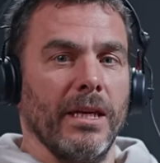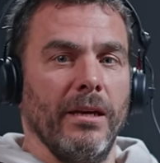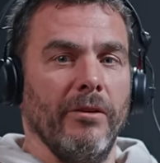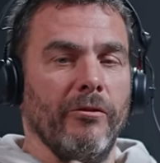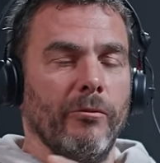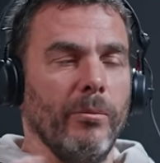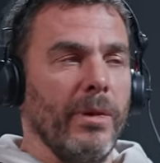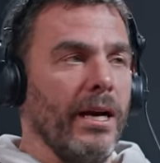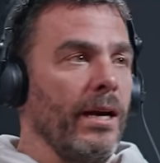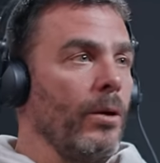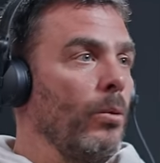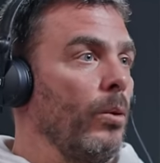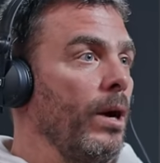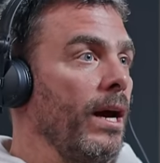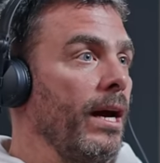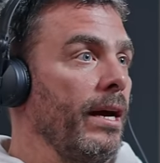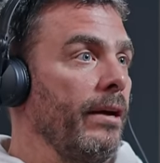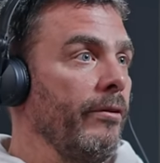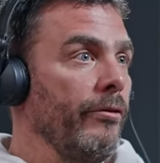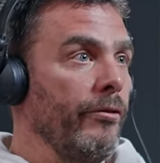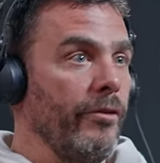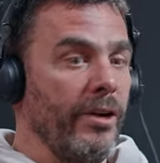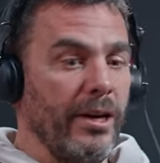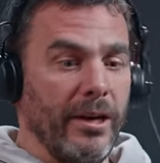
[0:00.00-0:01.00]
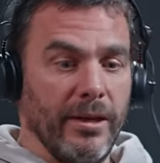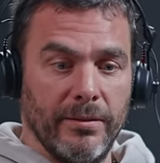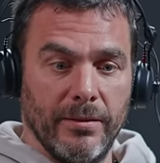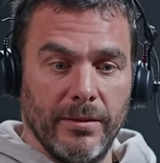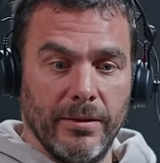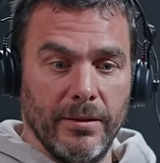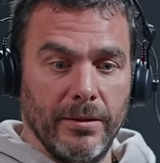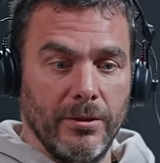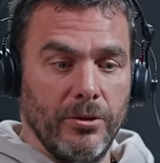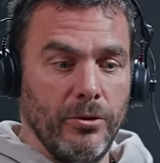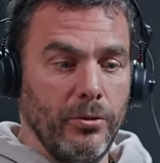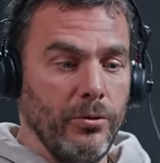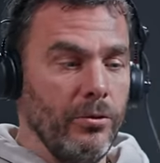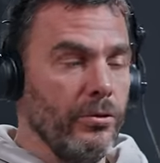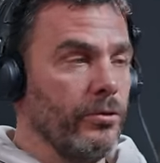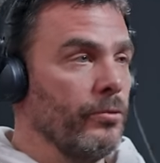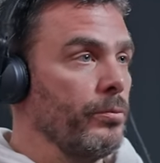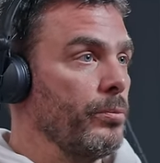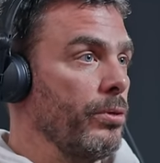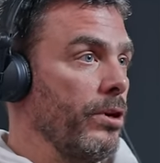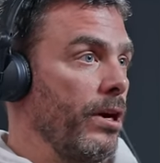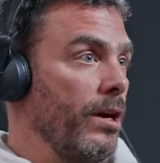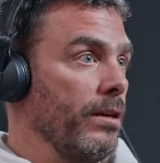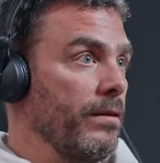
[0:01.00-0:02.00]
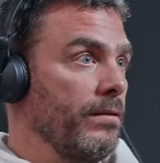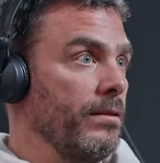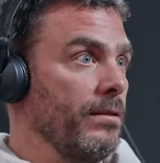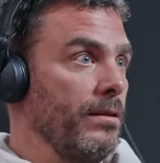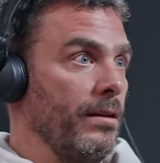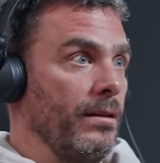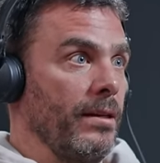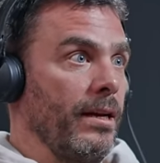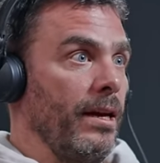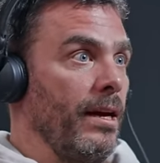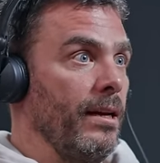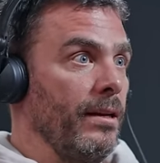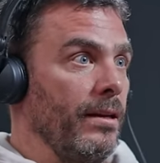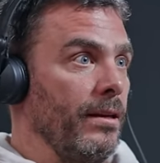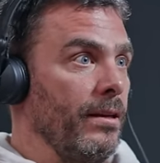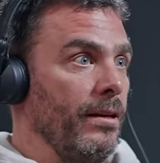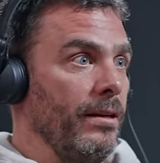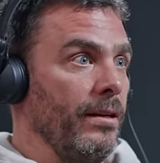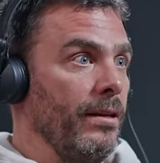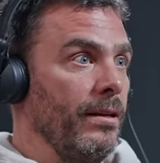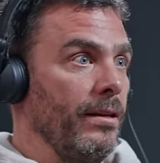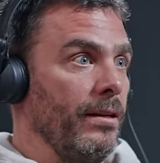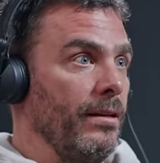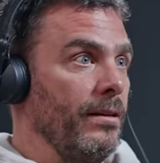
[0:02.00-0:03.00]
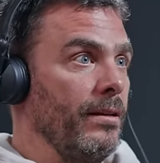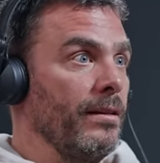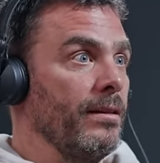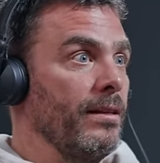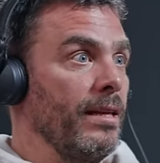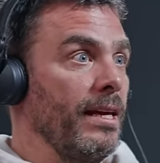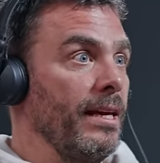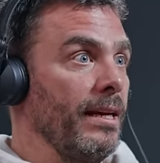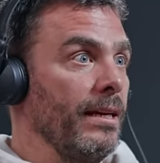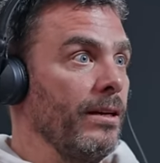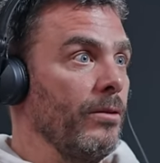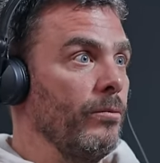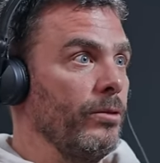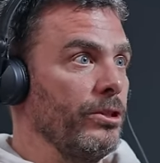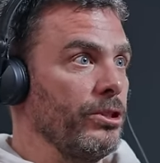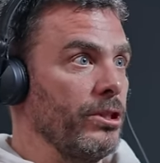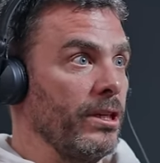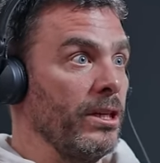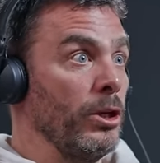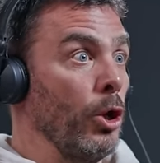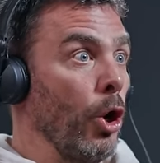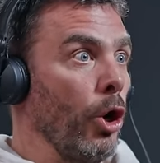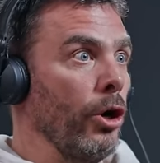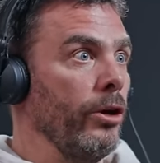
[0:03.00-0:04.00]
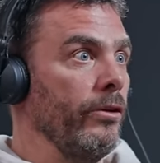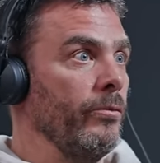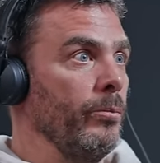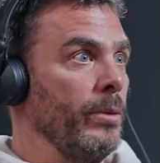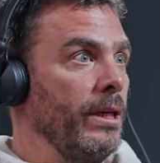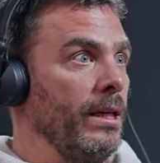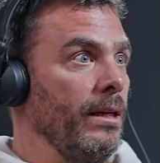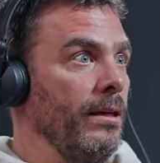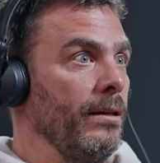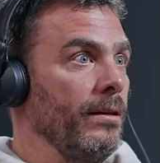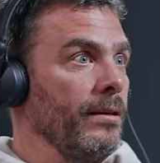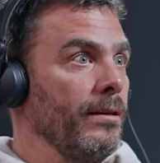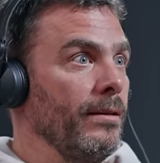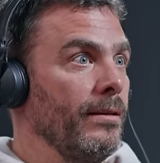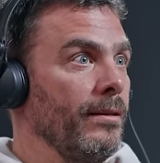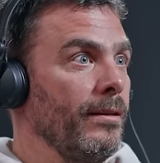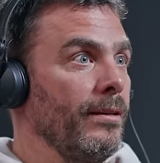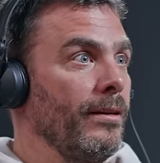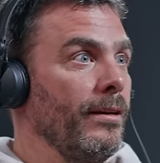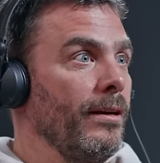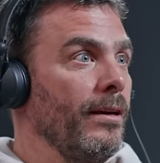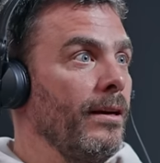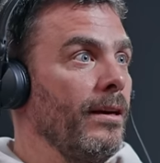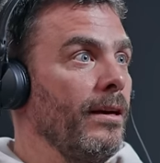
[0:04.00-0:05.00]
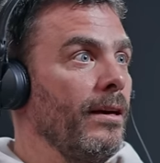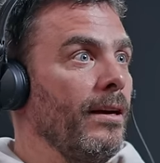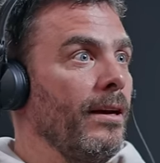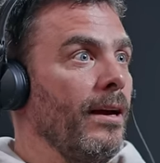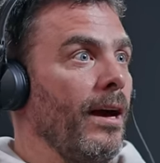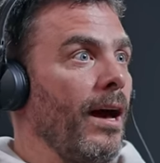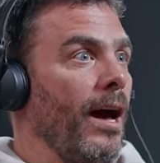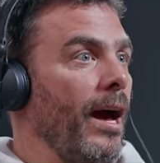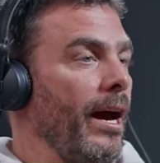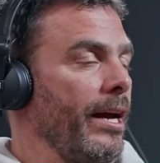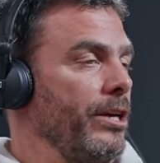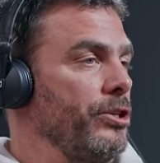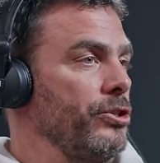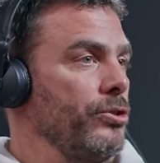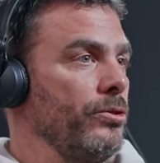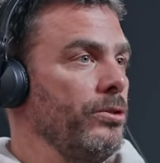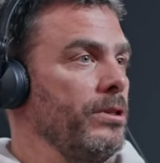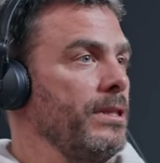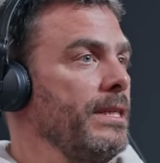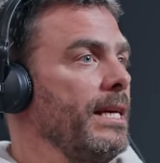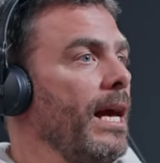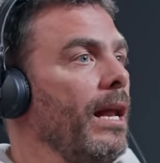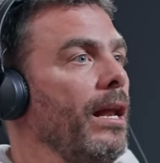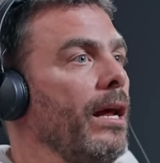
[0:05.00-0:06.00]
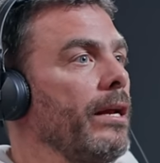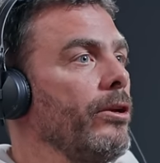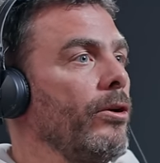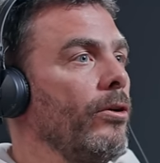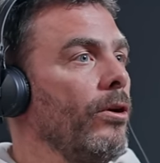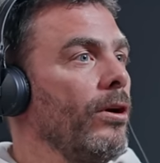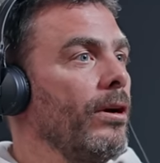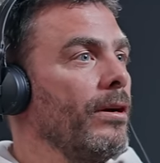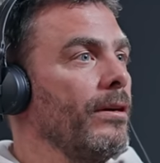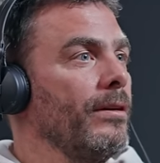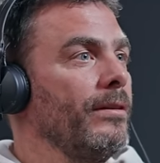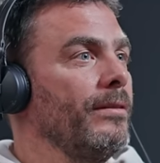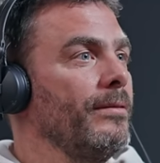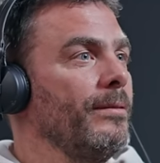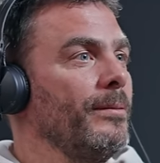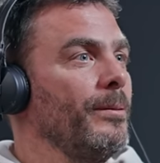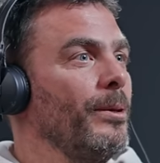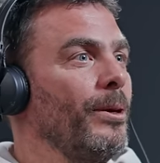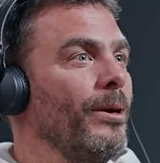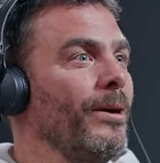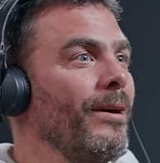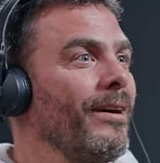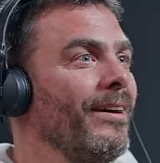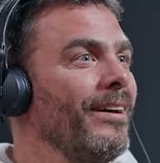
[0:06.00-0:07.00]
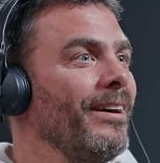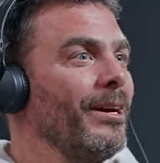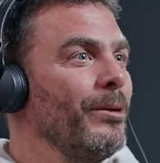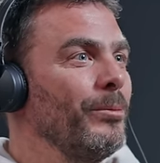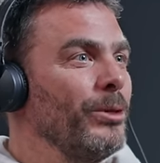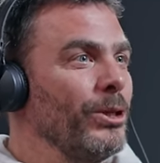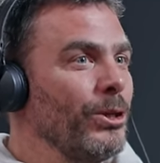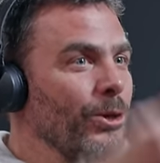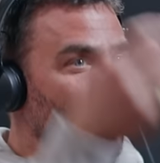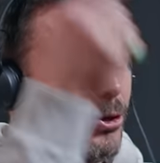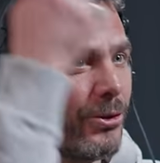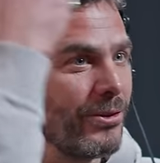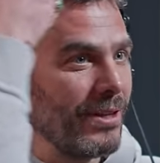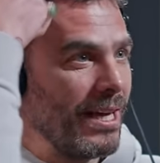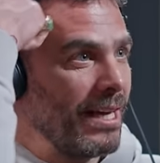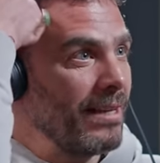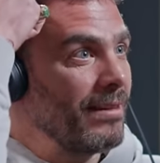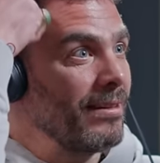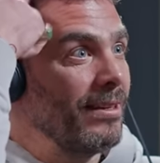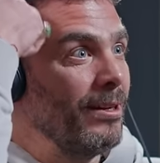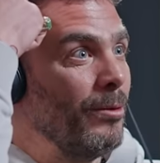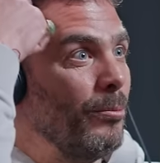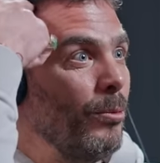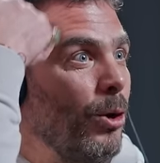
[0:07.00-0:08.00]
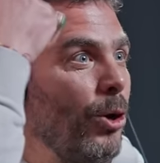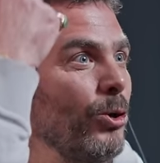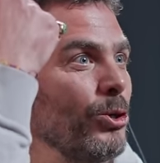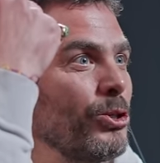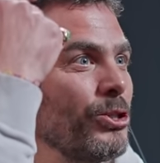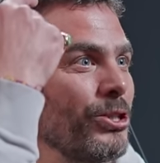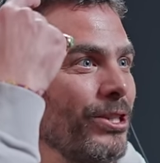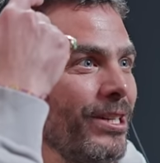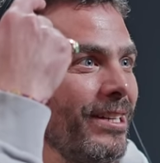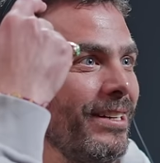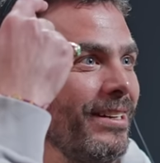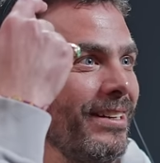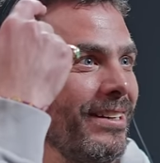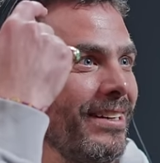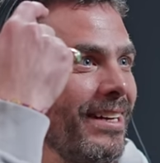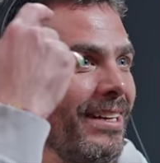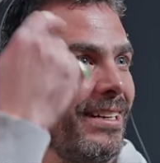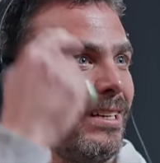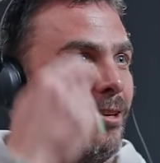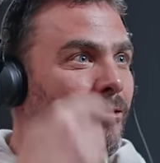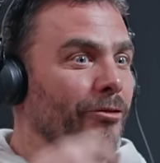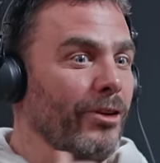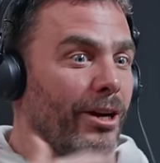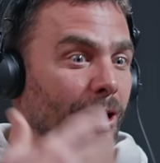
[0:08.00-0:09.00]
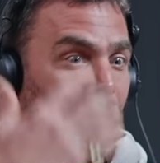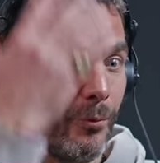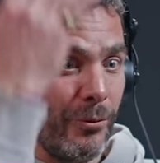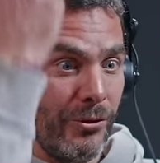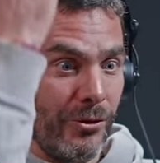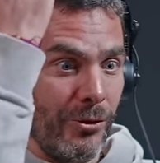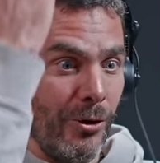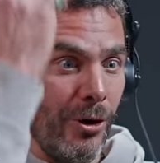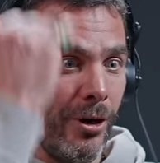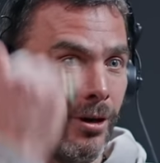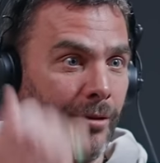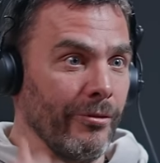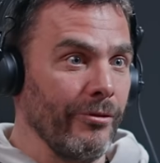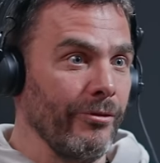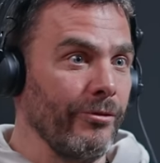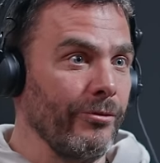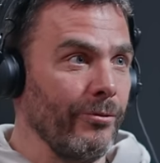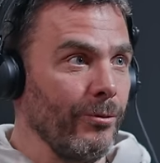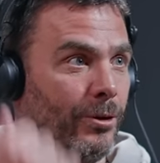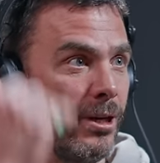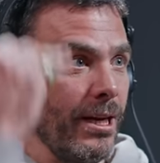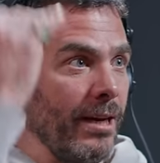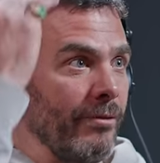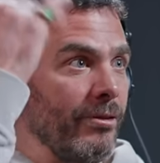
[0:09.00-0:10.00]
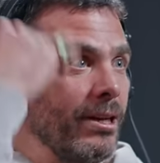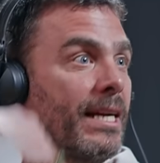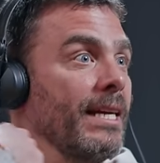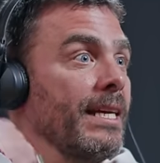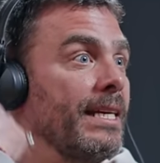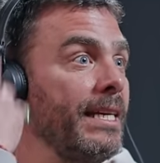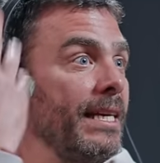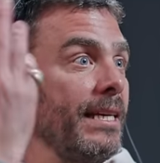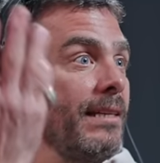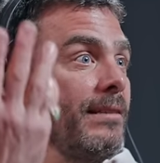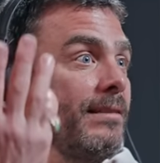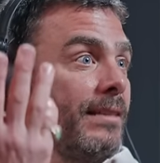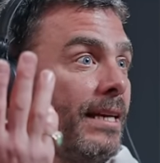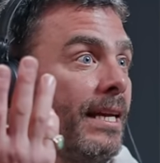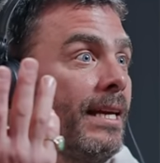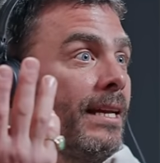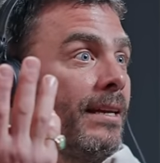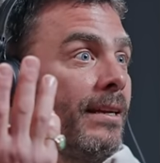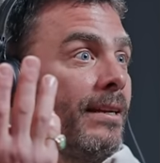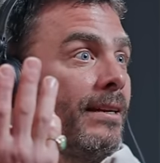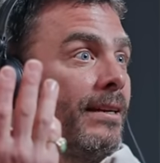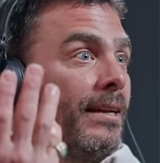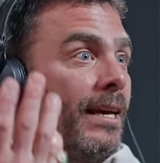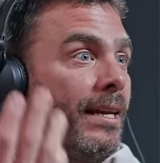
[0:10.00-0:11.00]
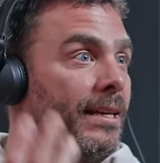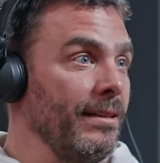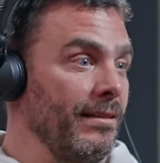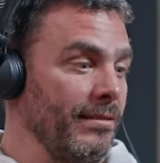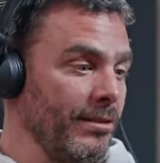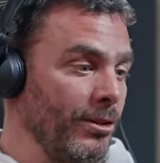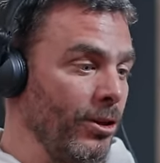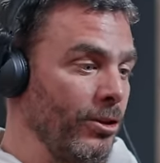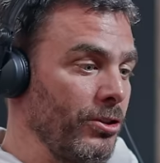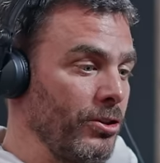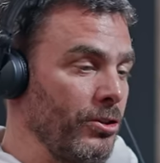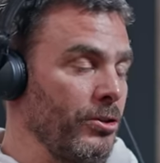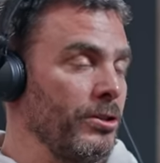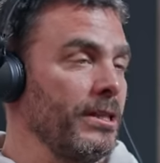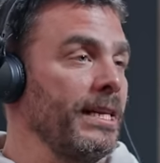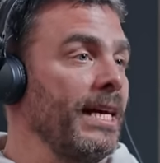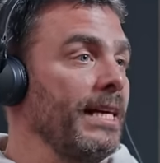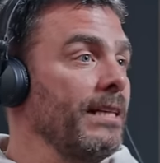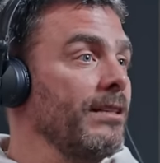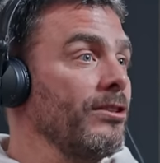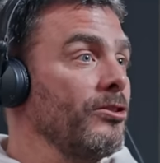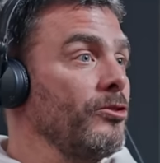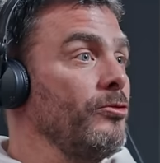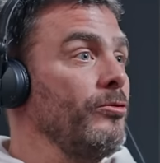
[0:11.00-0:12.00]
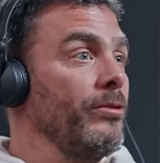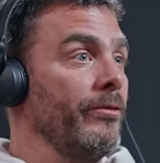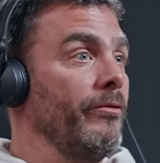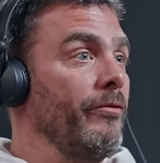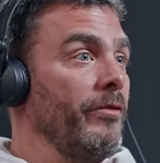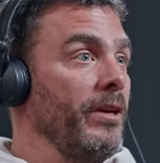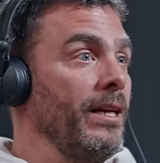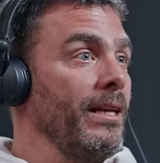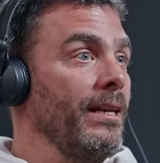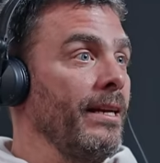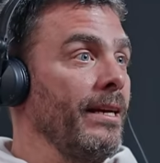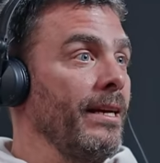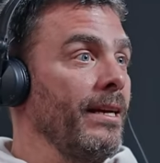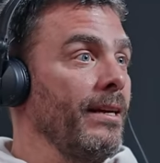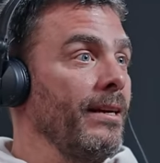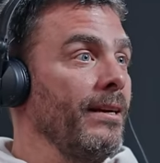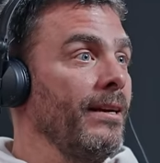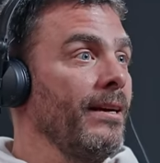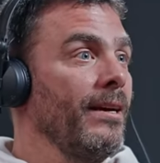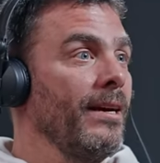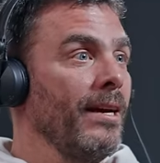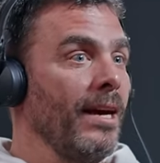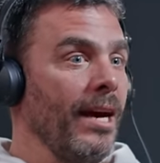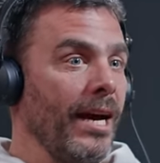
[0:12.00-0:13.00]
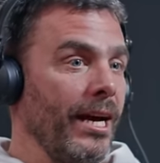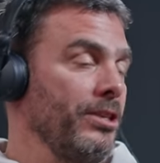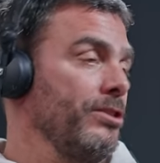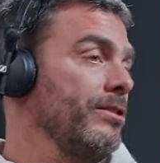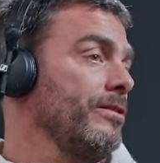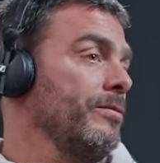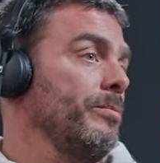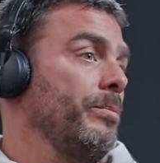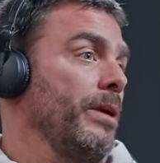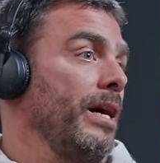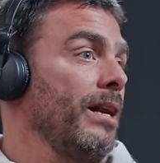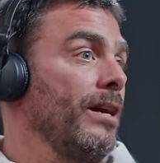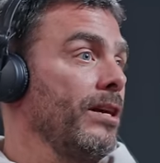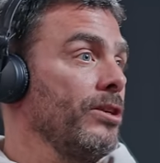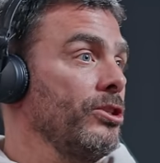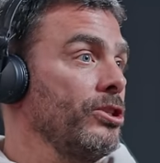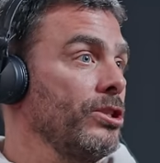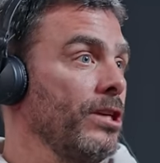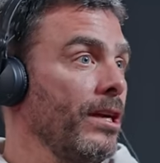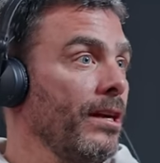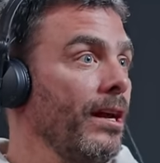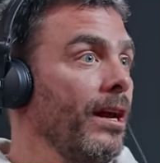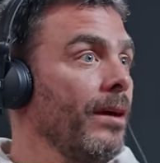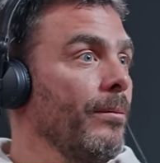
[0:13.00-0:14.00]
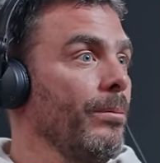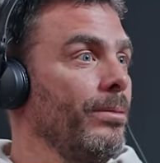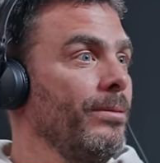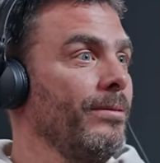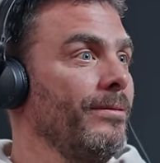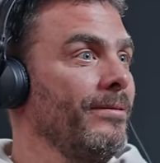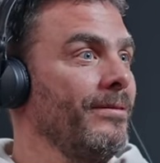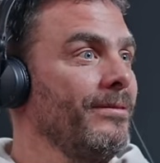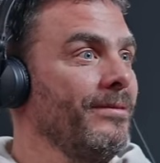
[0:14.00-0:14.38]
if my wife has the toothbrush again in the in the thing which annoys me i shouldn't yell at her because that's an emotion. And if I observe whatever kicks in and it's not connected to a feeling, I just better shut up